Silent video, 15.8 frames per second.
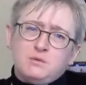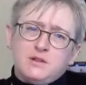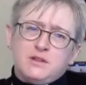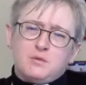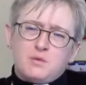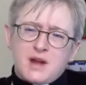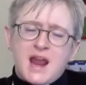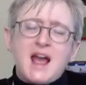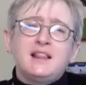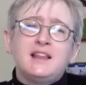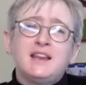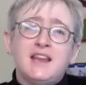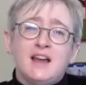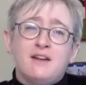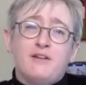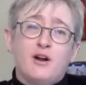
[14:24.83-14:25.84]
with the
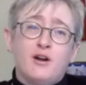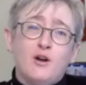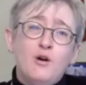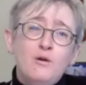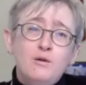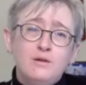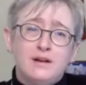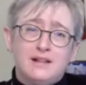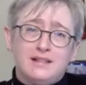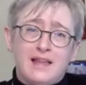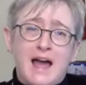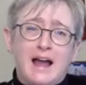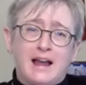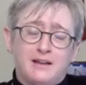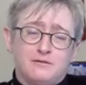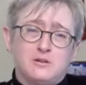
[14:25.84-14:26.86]
reality of our own
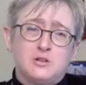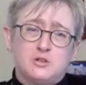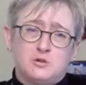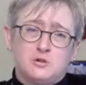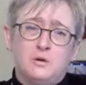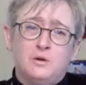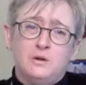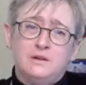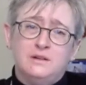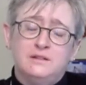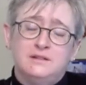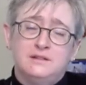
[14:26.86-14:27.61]
lack of control.